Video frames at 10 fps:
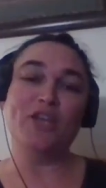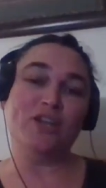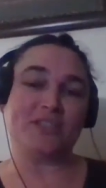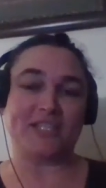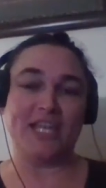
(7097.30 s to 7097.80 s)

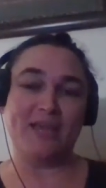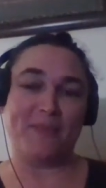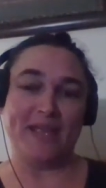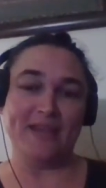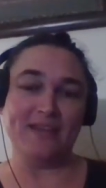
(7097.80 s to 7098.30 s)
you're
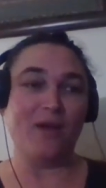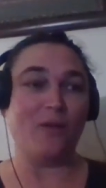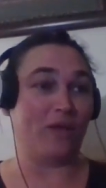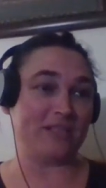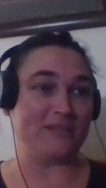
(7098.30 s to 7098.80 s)
sleeping?
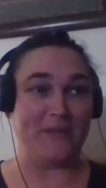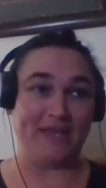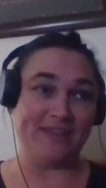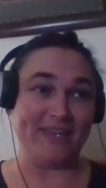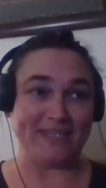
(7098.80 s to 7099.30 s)
Well,
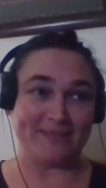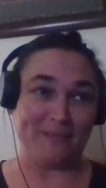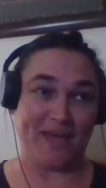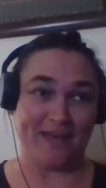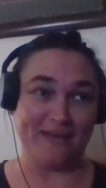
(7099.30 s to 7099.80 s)
smell this,
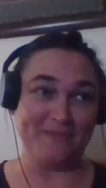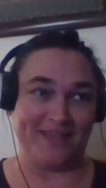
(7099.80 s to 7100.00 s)
Mom.